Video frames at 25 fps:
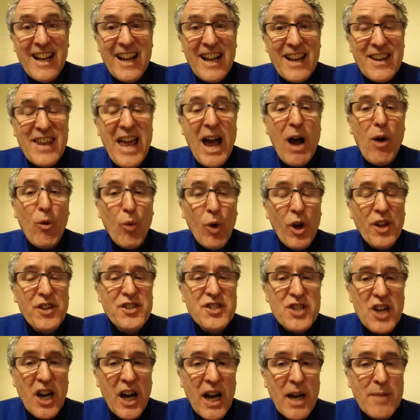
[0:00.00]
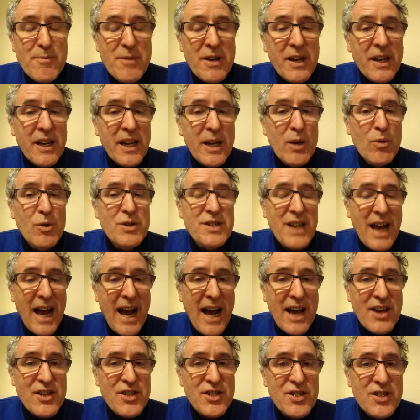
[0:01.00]
Now, one time he was
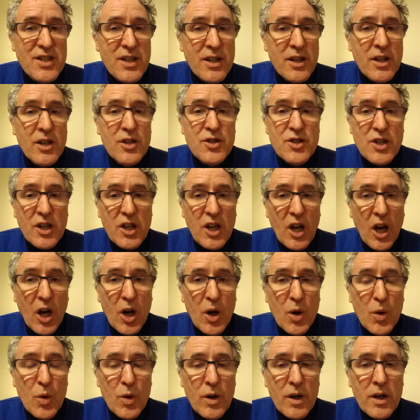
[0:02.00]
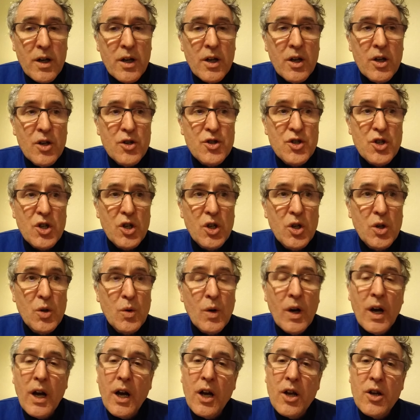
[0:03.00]
asked to go to
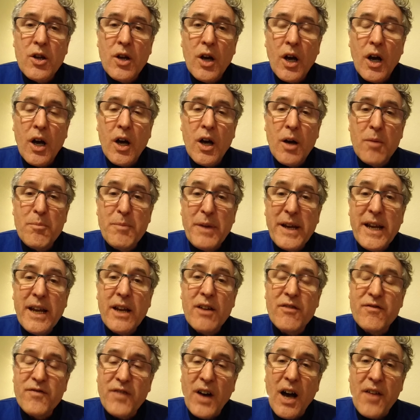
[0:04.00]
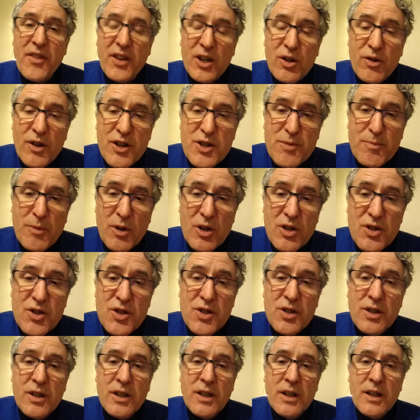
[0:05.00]
be Father
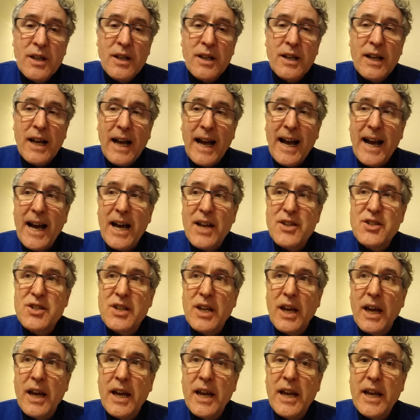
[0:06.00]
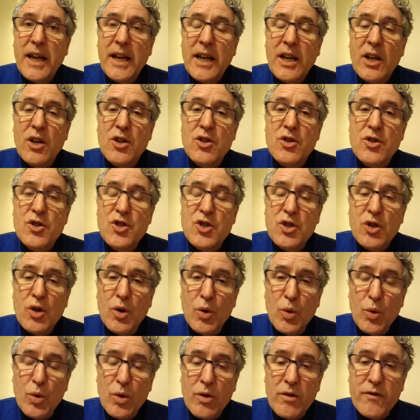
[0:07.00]
Christmas at a
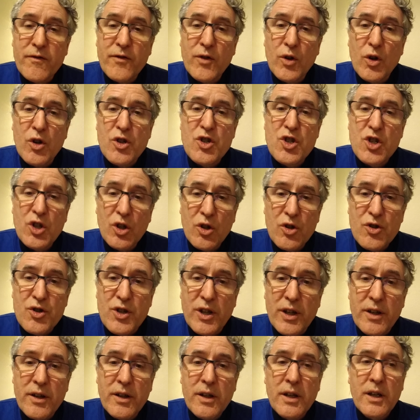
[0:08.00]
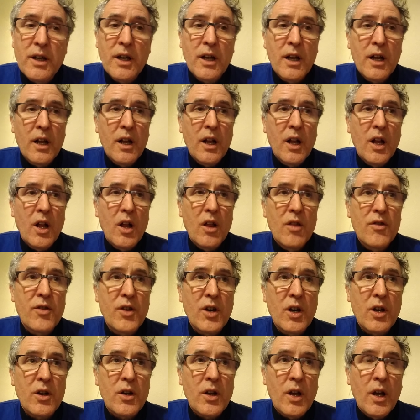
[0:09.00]
school for children
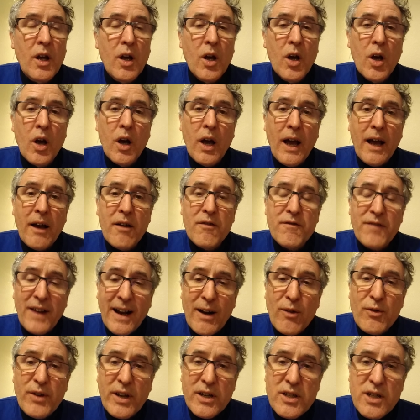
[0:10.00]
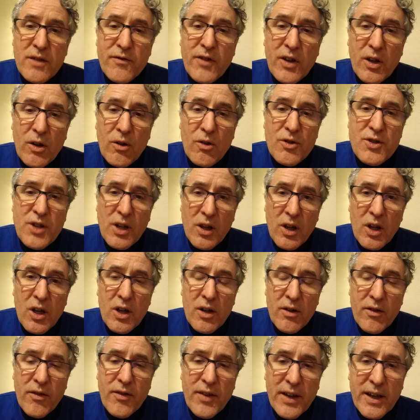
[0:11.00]
that found it difficult to
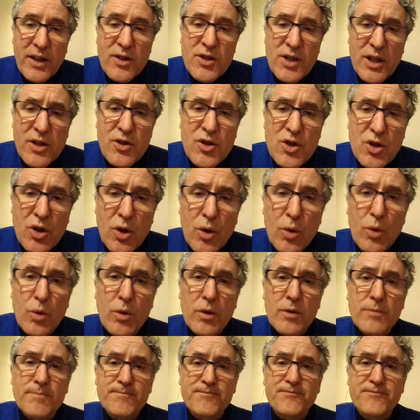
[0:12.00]
learn things in school.